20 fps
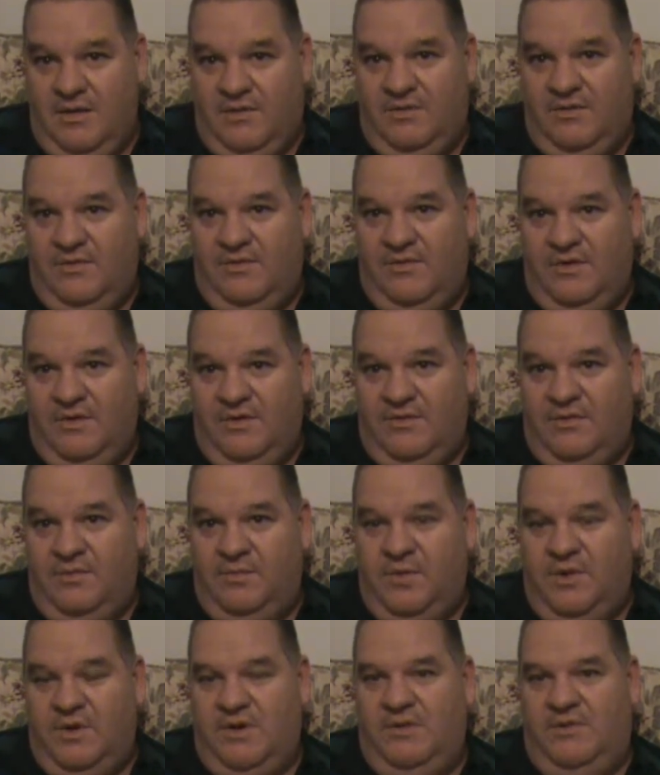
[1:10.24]
So Jesus
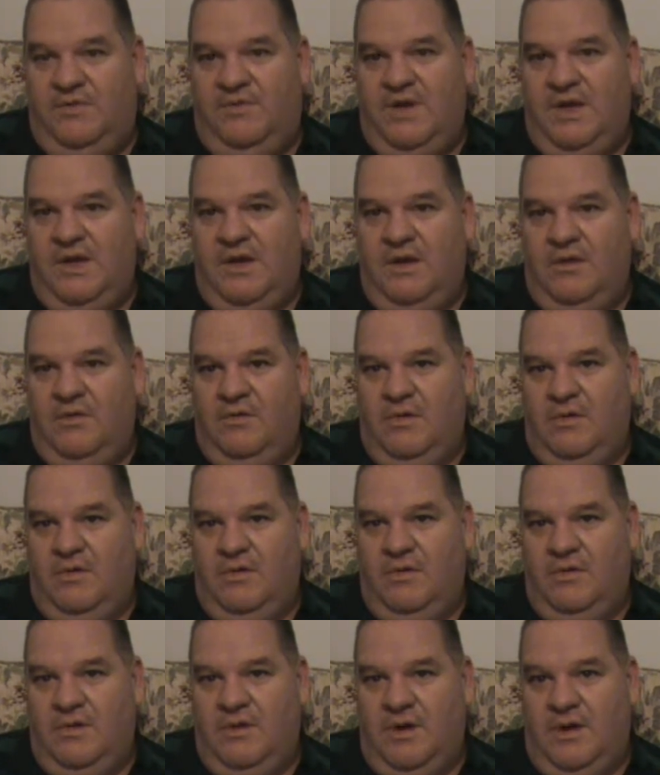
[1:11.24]
put his finger
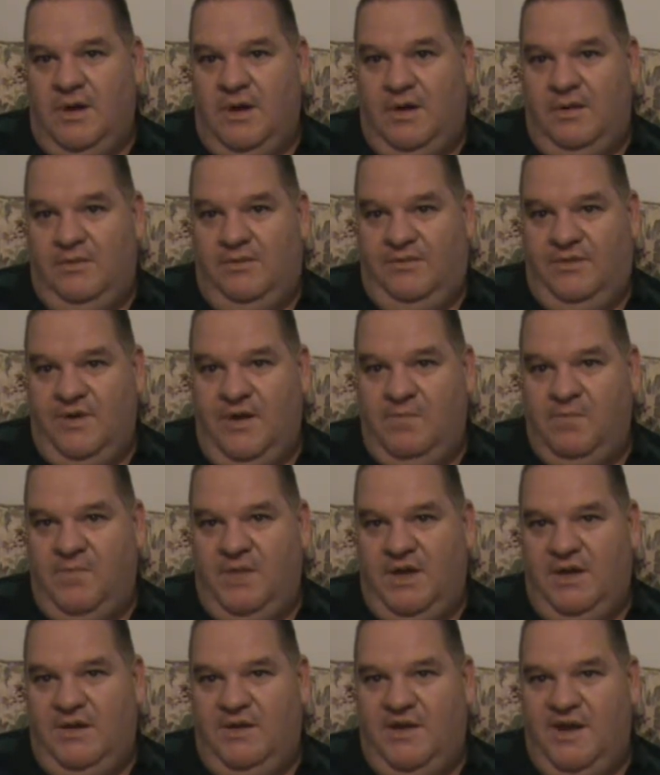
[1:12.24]
on
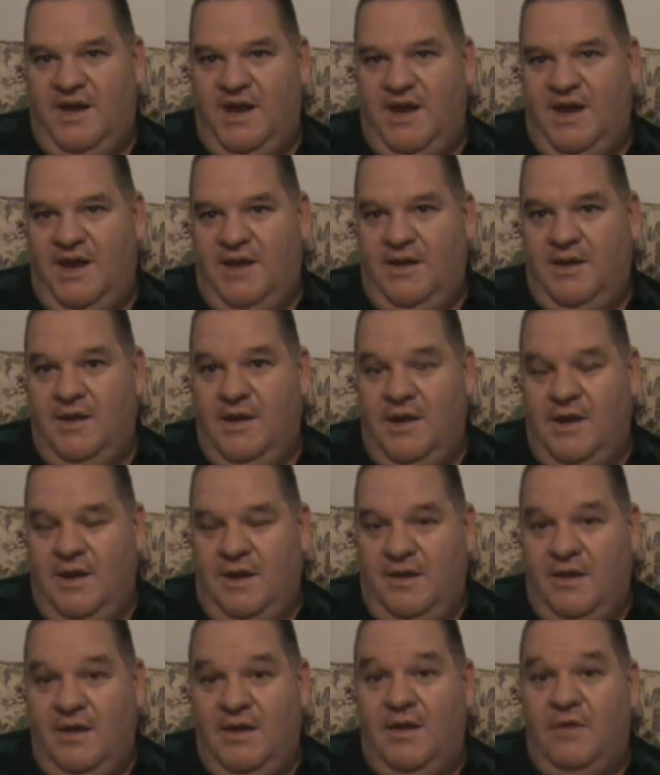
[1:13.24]
something there.
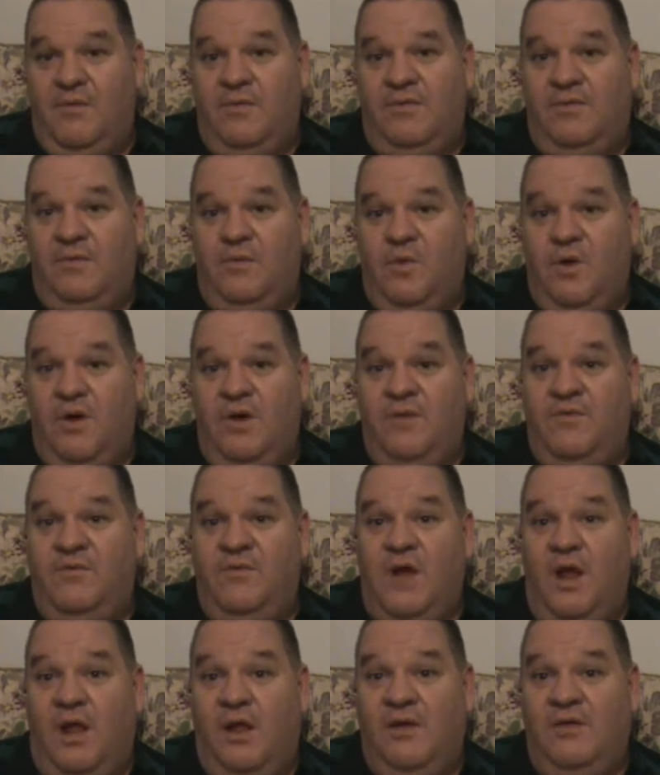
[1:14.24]
Now, that was a word of
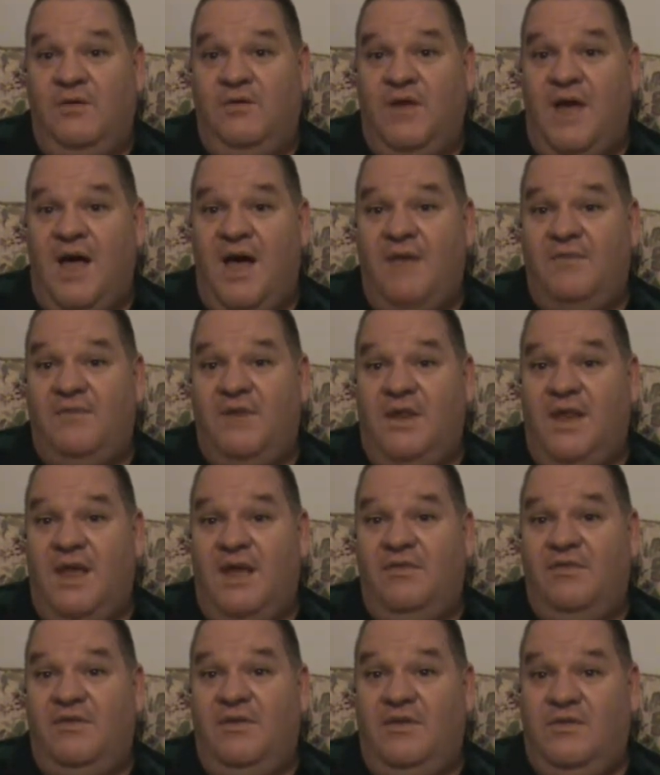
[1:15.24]
knowledge. After
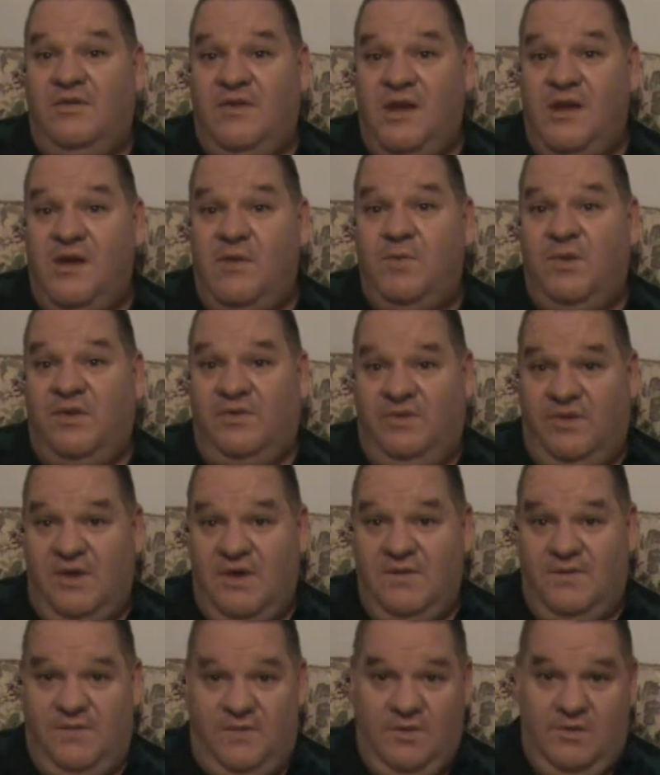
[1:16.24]
that, she said, "I
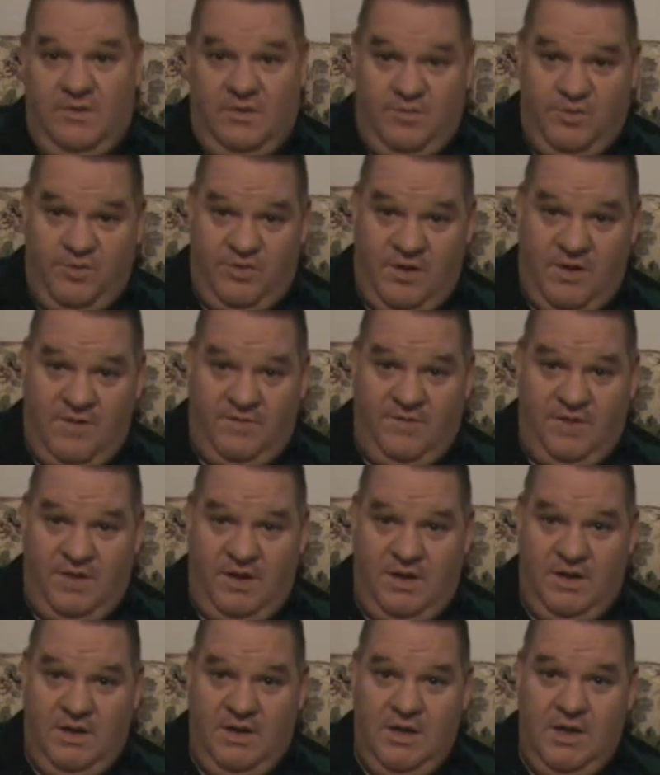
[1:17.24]
perceive you're a
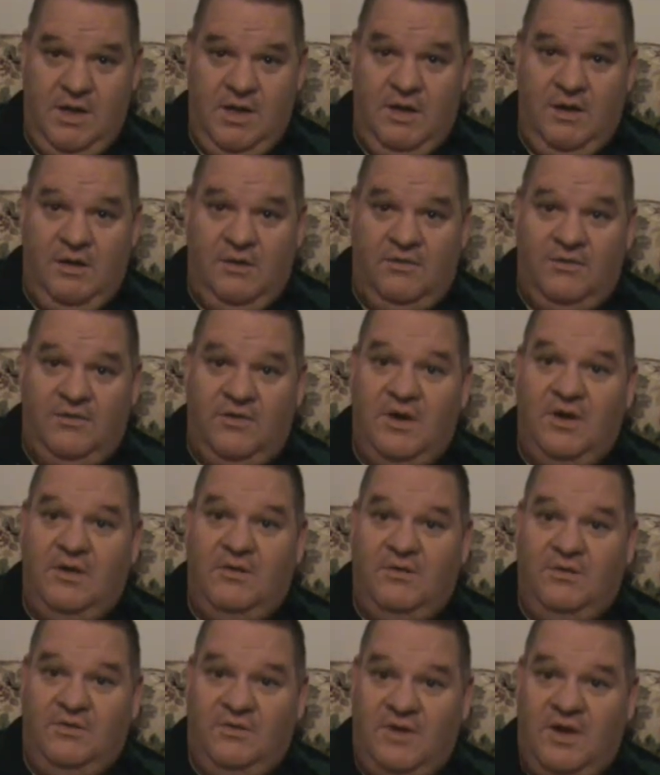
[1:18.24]
prophet."
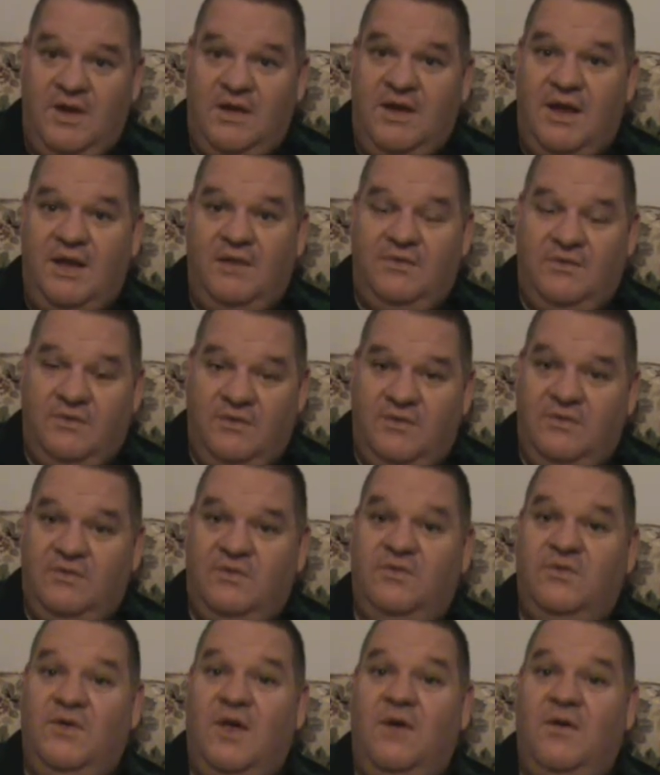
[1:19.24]
She said, "That's just
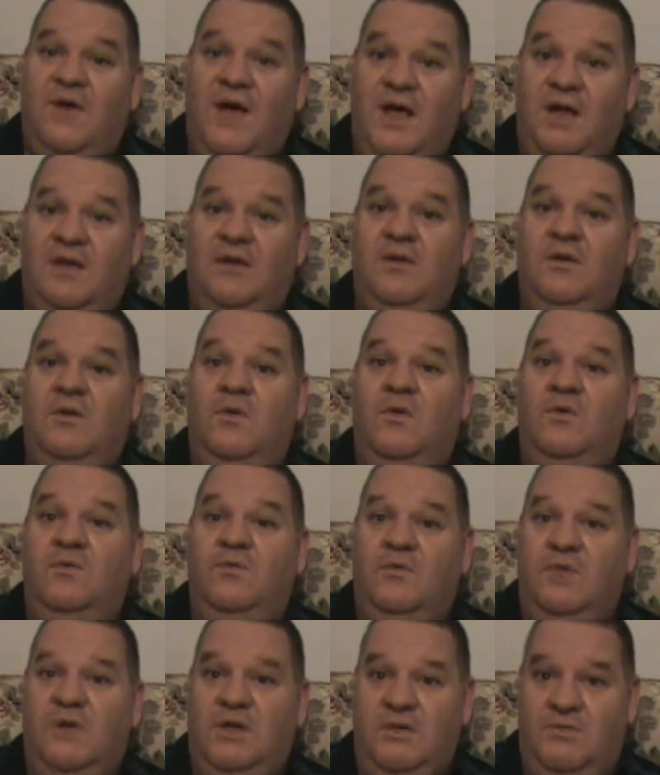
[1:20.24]
so out of the
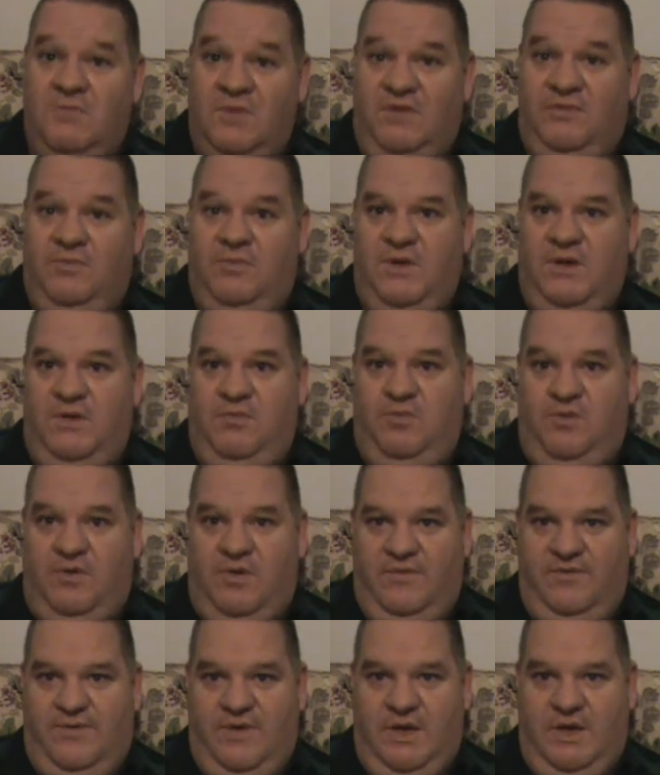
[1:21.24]
ordinary, you must be a
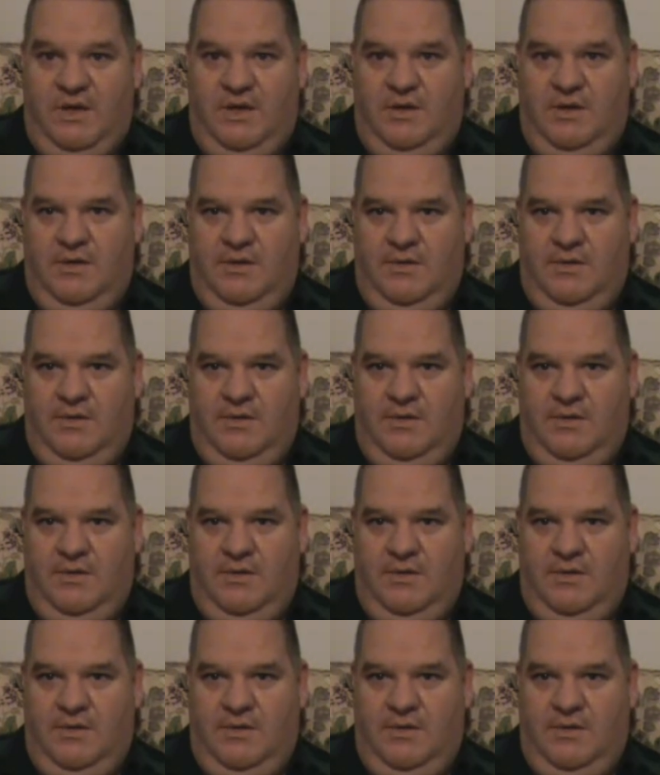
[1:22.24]
prophet."